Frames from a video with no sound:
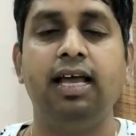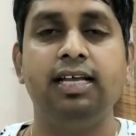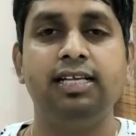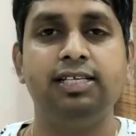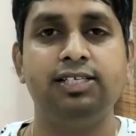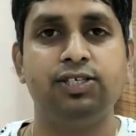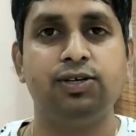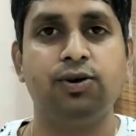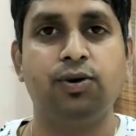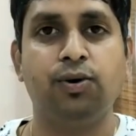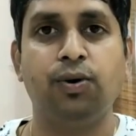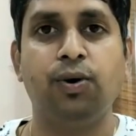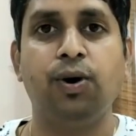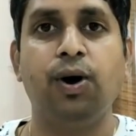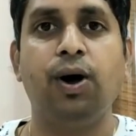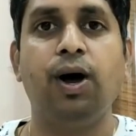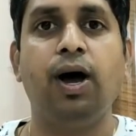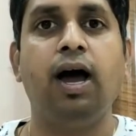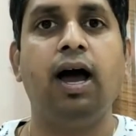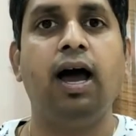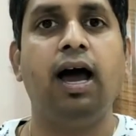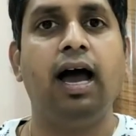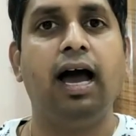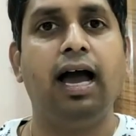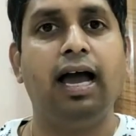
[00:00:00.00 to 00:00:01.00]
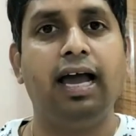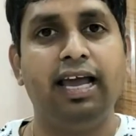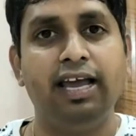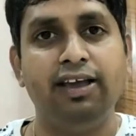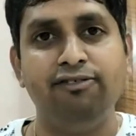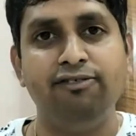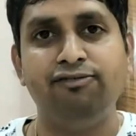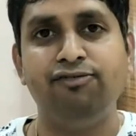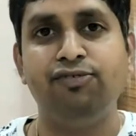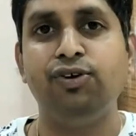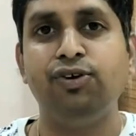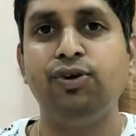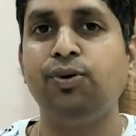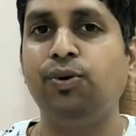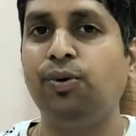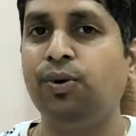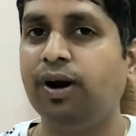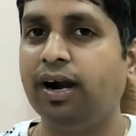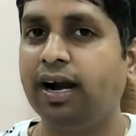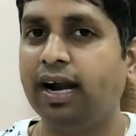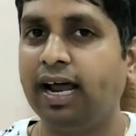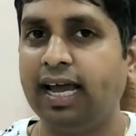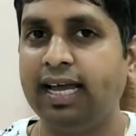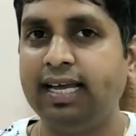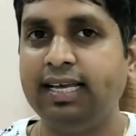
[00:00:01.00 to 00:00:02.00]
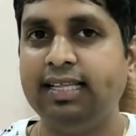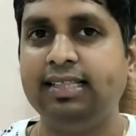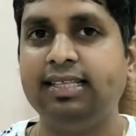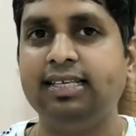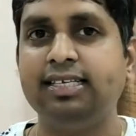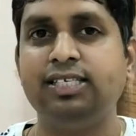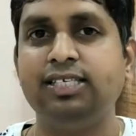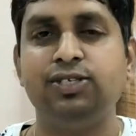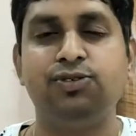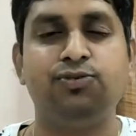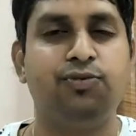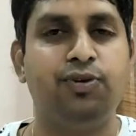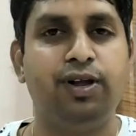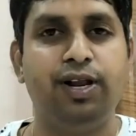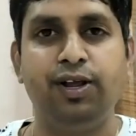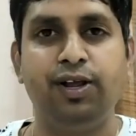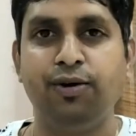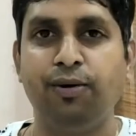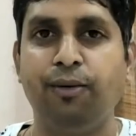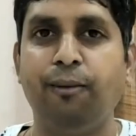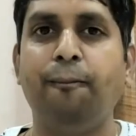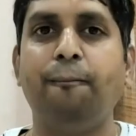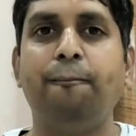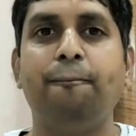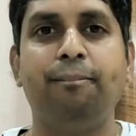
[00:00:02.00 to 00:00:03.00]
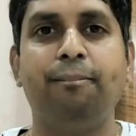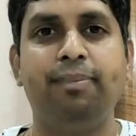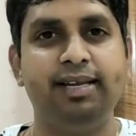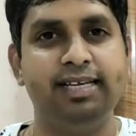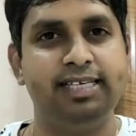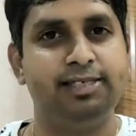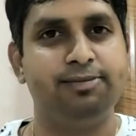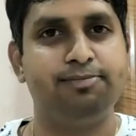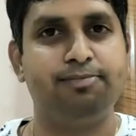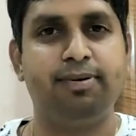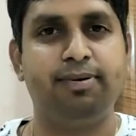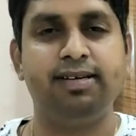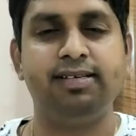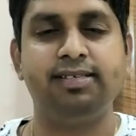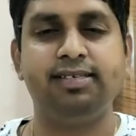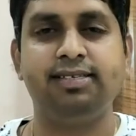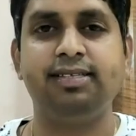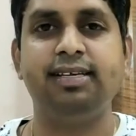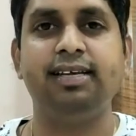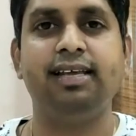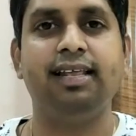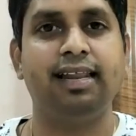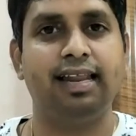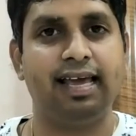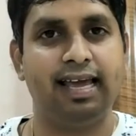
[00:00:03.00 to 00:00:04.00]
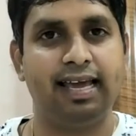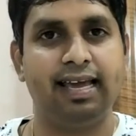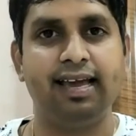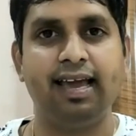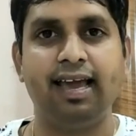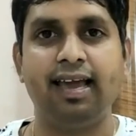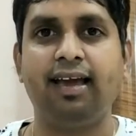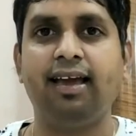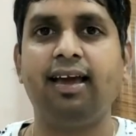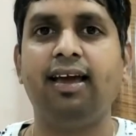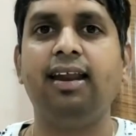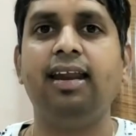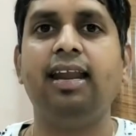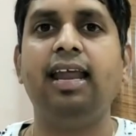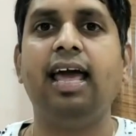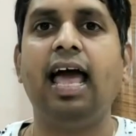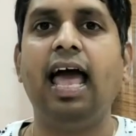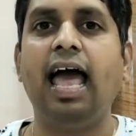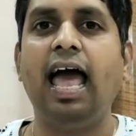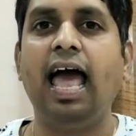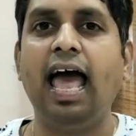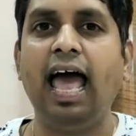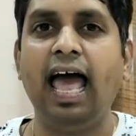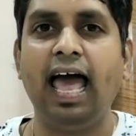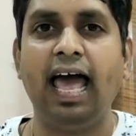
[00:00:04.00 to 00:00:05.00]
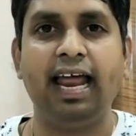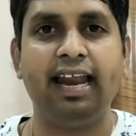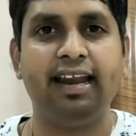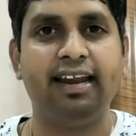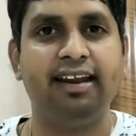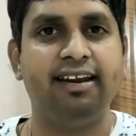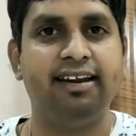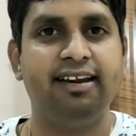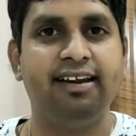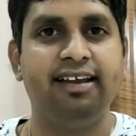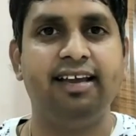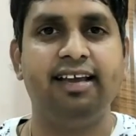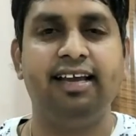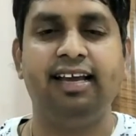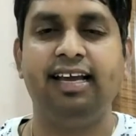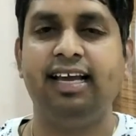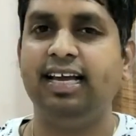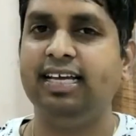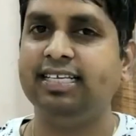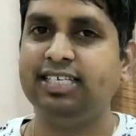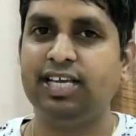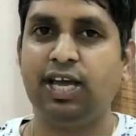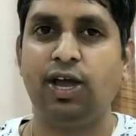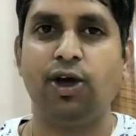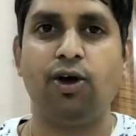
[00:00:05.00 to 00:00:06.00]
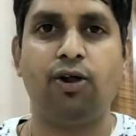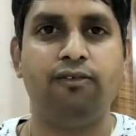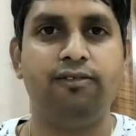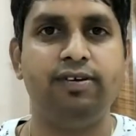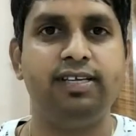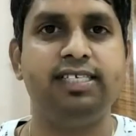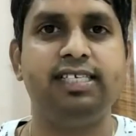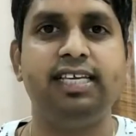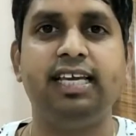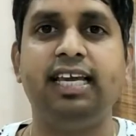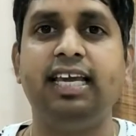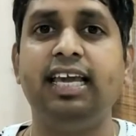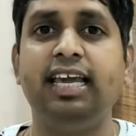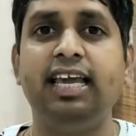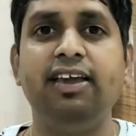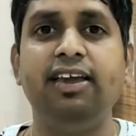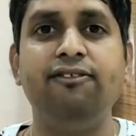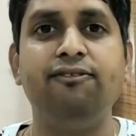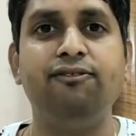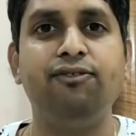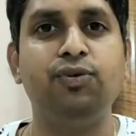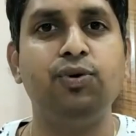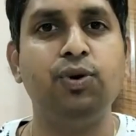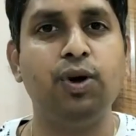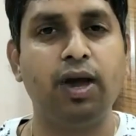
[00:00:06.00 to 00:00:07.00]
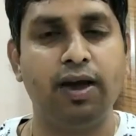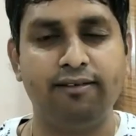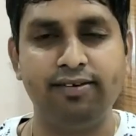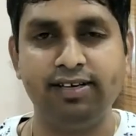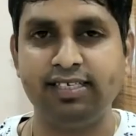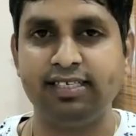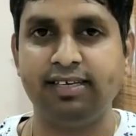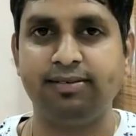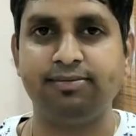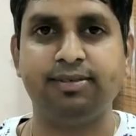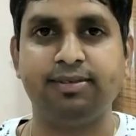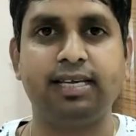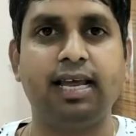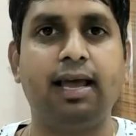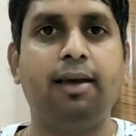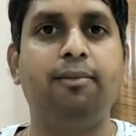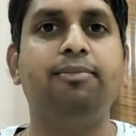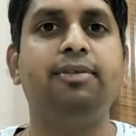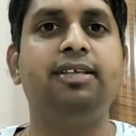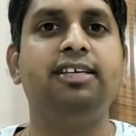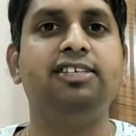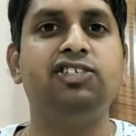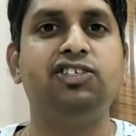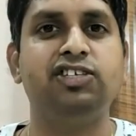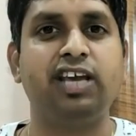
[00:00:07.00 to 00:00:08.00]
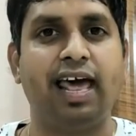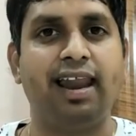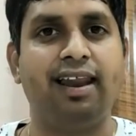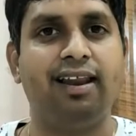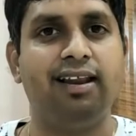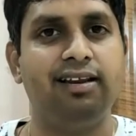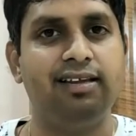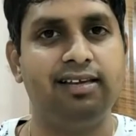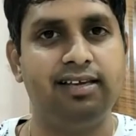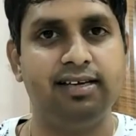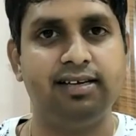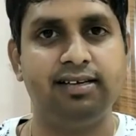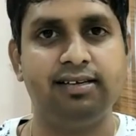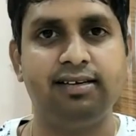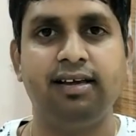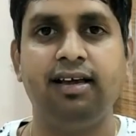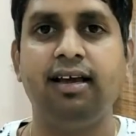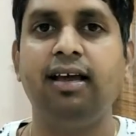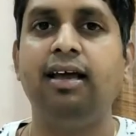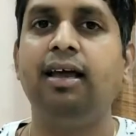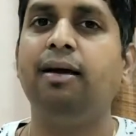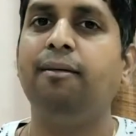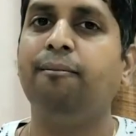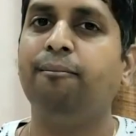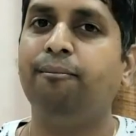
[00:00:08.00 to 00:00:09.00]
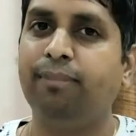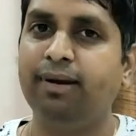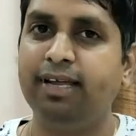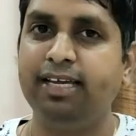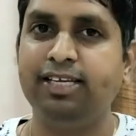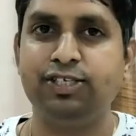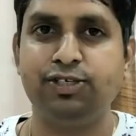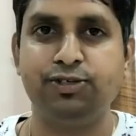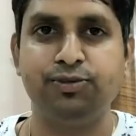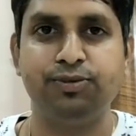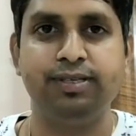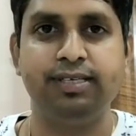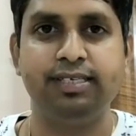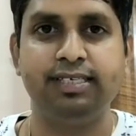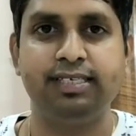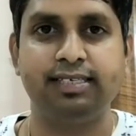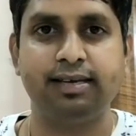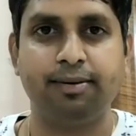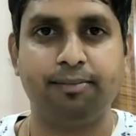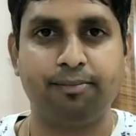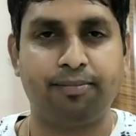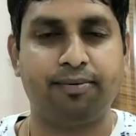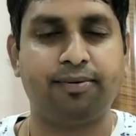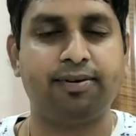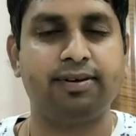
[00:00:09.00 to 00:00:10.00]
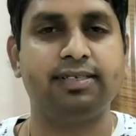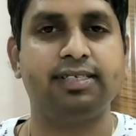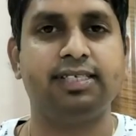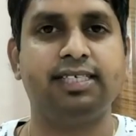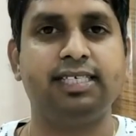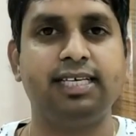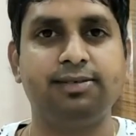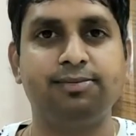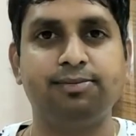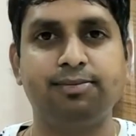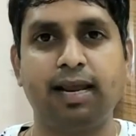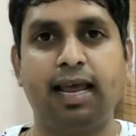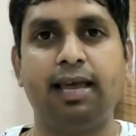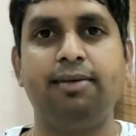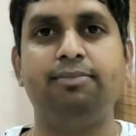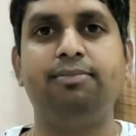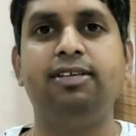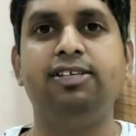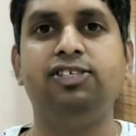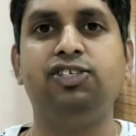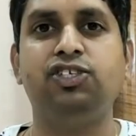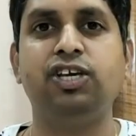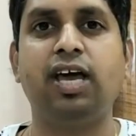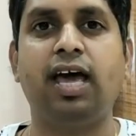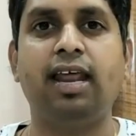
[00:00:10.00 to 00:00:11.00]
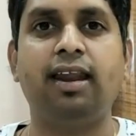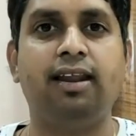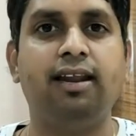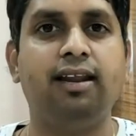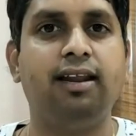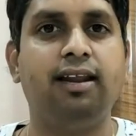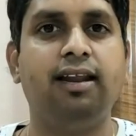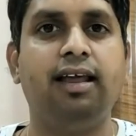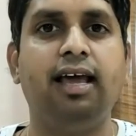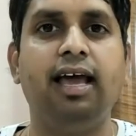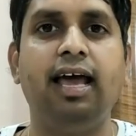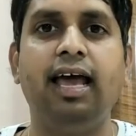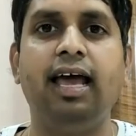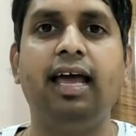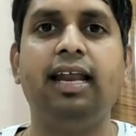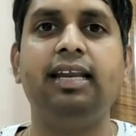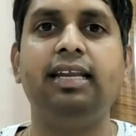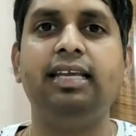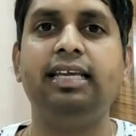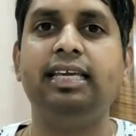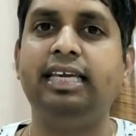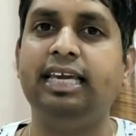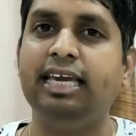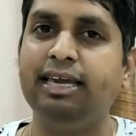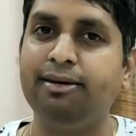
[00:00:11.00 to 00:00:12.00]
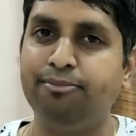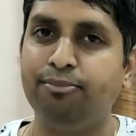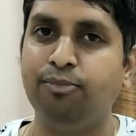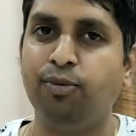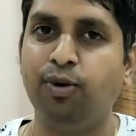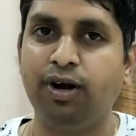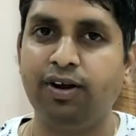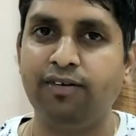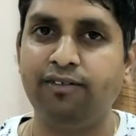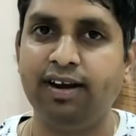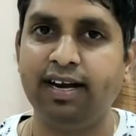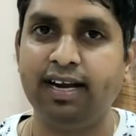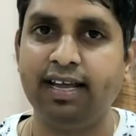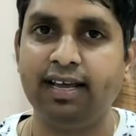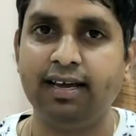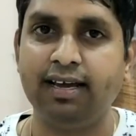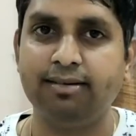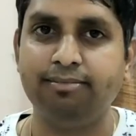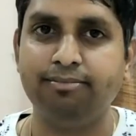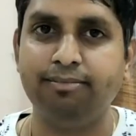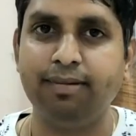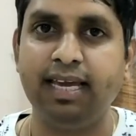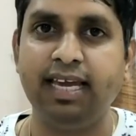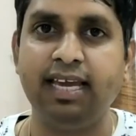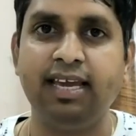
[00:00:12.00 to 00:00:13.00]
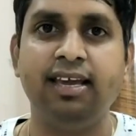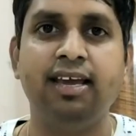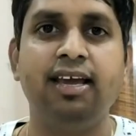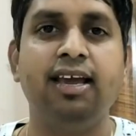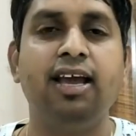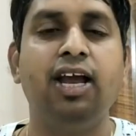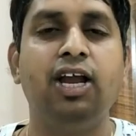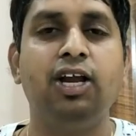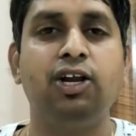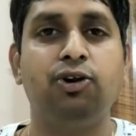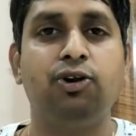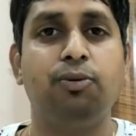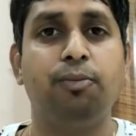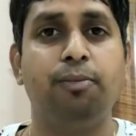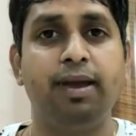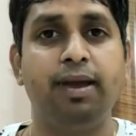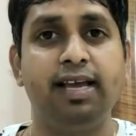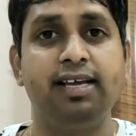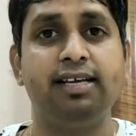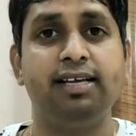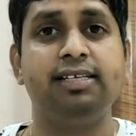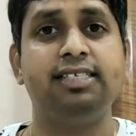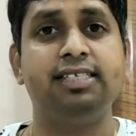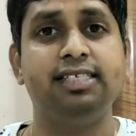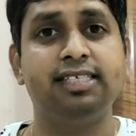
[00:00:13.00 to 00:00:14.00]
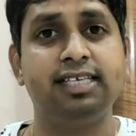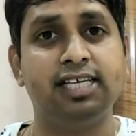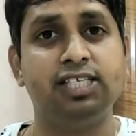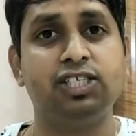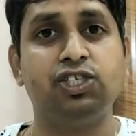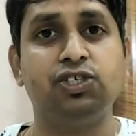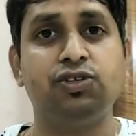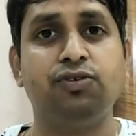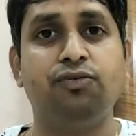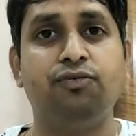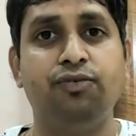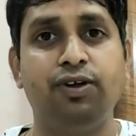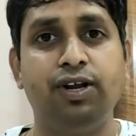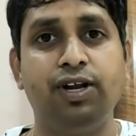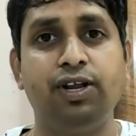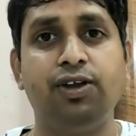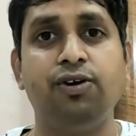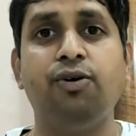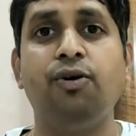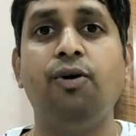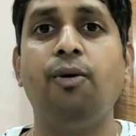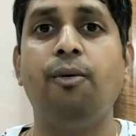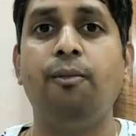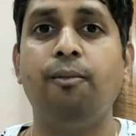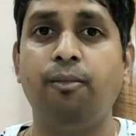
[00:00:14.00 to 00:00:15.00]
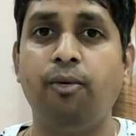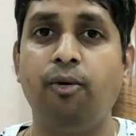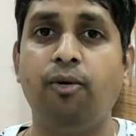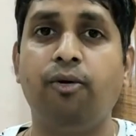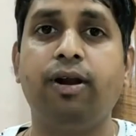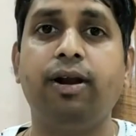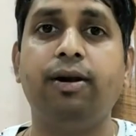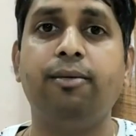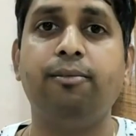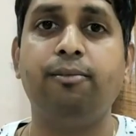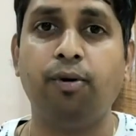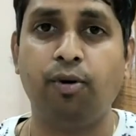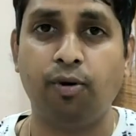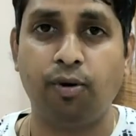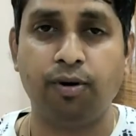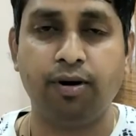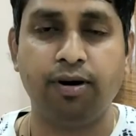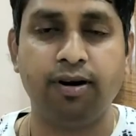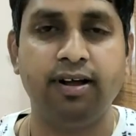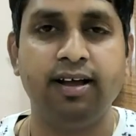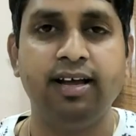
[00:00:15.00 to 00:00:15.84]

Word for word: So if you like this video, please press the like icon. And as I always say, if you haven't subscribed the channel yet, please do this sub subscribe the channel and keep motivating me to make such video more and more.